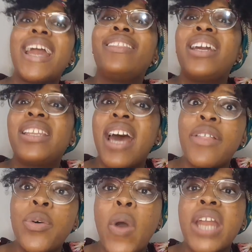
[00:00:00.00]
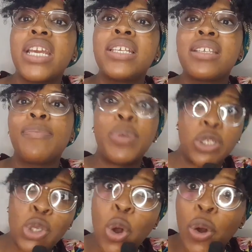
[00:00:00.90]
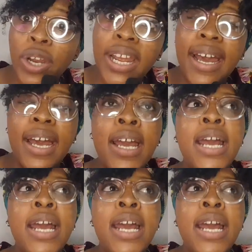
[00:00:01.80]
and then the other one is in Pretoria.